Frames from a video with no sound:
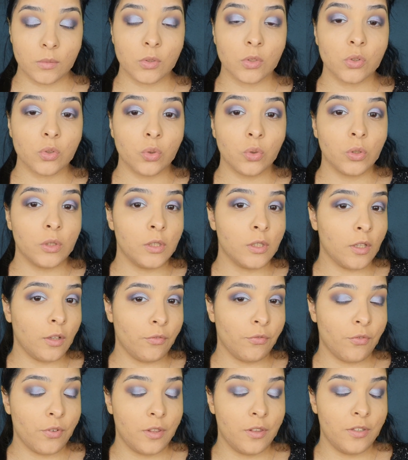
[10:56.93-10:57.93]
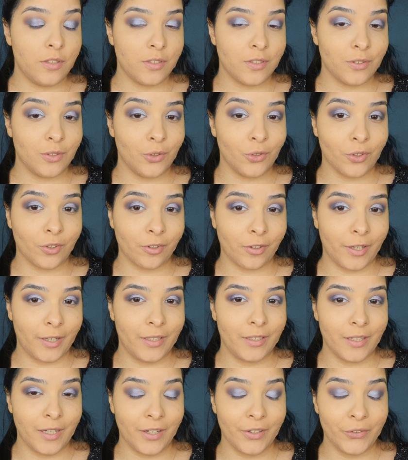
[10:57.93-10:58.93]
So in love with this look right
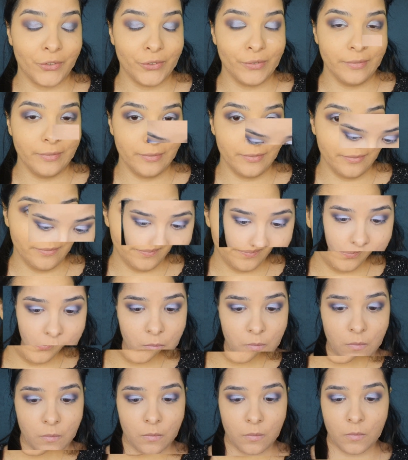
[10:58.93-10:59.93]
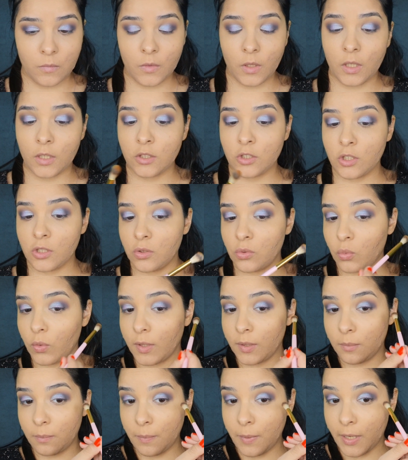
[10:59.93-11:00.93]
now. I just
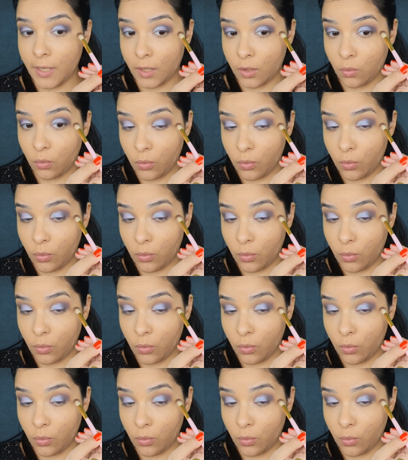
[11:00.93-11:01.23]
went back